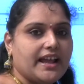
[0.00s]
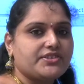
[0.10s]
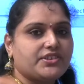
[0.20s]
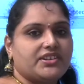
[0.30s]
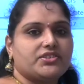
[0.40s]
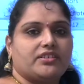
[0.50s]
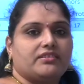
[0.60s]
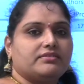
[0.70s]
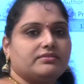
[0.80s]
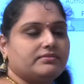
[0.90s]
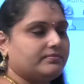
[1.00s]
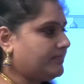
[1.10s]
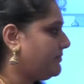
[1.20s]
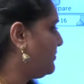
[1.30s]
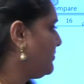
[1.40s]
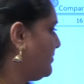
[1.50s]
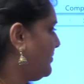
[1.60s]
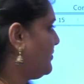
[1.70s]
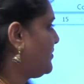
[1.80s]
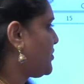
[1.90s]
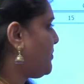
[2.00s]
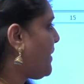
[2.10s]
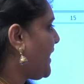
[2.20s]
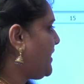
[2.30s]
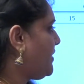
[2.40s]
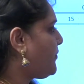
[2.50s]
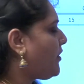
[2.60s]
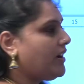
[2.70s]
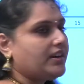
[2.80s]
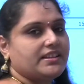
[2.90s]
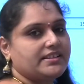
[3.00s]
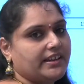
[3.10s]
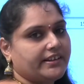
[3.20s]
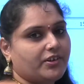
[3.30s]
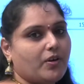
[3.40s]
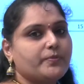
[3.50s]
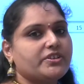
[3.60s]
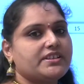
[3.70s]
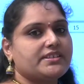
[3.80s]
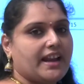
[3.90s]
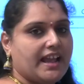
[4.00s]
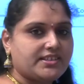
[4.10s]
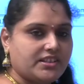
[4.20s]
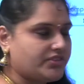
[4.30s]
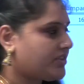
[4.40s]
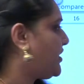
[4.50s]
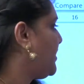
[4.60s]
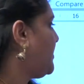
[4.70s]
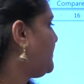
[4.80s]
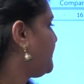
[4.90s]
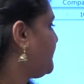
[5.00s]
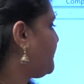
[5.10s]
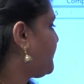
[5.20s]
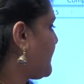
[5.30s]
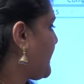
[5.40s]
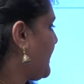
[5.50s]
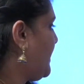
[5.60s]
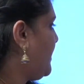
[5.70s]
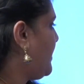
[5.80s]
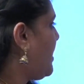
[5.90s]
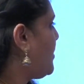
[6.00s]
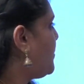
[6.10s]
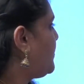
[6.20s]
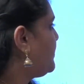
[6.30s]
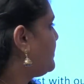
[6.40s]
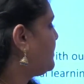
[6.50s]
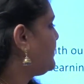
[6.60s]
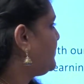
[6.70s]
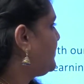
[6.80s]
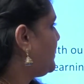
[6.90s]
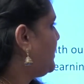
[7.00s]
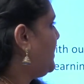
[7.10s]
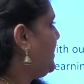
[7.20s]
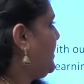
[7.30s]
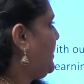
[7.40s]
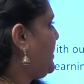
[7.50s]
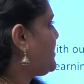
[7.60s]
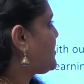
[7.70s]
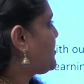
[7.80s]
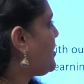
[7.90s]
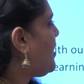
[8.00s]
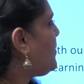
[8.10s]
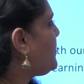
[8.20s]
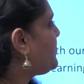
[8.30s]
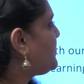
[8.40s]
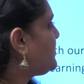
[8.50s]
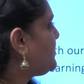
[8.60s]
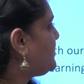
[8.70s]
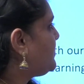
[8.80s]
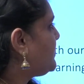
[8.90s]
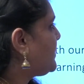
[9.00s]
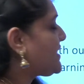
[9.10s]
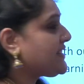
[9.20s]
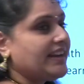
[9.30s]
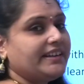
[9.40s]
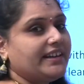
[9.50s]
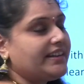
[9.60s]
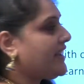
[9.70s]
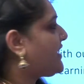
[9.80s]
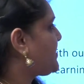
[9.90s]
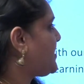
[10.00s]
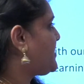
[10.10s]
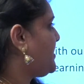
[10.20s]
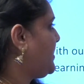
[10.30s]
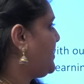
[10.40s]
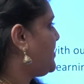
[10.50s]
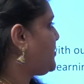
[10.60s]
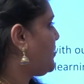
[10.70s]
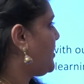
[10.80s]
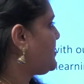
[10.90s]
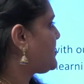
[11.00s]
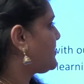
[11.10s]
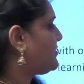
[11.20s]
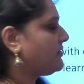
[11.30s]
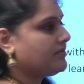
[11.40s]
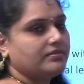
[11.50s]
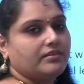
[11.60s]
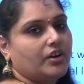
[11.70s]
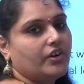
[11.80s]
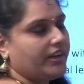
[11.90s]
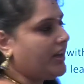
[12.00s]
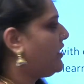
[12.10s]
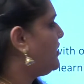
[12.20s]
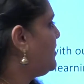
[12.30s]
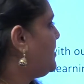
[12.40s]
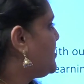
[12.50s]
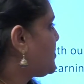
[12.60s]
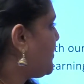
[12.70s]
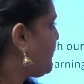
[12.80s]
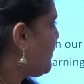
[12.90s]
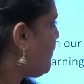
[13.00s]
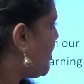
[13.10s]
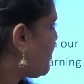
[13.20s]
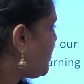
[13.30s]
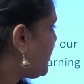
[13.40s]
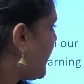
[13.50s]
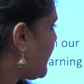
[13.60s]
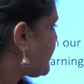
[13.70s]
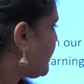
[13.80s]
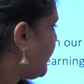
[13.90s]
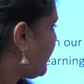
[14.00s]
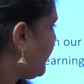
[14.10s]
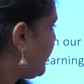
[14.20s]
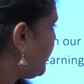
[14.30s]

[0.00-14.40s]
translation. So by default the selected option is translation here. Now, now the selected text is in English, yes, okay. So if you want to translate it